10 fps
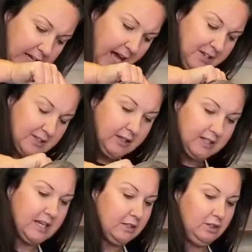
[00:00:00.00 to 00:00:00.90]
I just like
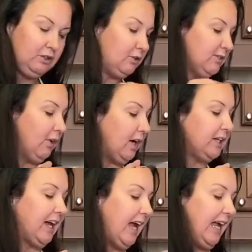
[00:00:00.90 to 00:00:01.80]
to use
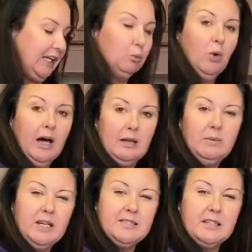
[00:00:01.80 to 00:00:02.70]
vodka and wine
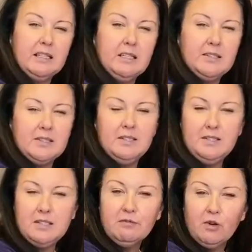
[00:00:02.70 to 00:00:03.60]
because it's
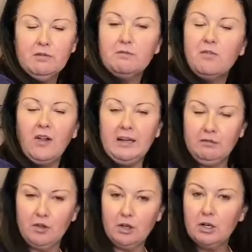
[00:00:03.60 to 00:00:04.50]
different
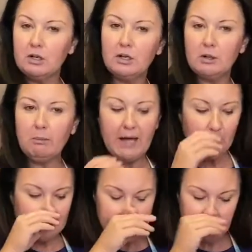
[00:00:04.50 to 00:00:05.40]
flavor
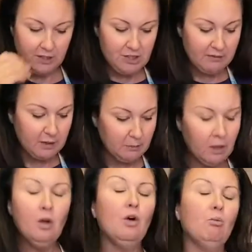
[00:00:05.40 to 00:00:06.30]
components in each of them.
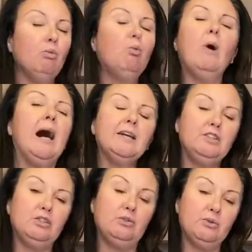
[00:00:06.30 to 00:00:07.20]
Why
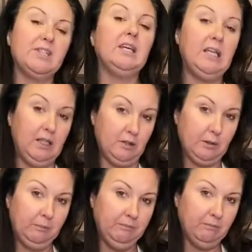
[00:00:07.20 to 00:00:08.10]
use either?
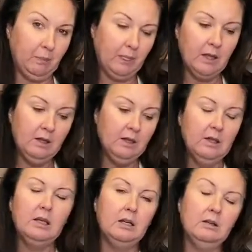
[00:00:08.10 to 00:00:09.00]

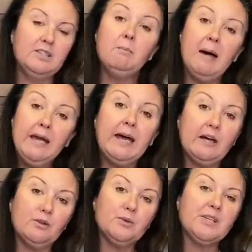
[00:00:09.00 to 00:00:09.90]

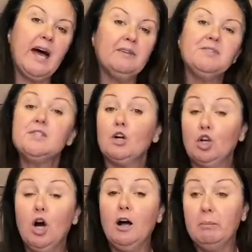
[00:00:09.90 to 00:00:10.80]
Tomatoes have
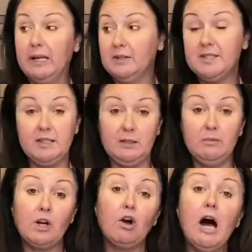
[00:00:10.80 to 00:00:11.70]
certain compounds in them
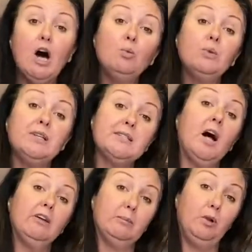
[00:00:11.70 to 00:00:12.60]
that are only
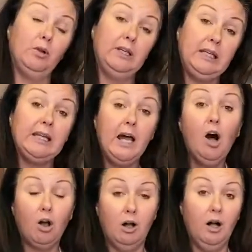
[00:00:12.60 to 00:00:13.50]
soluble in
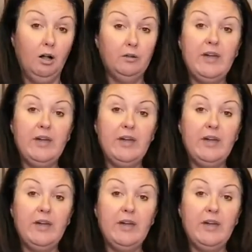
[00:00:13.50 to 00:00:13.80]
alcohol.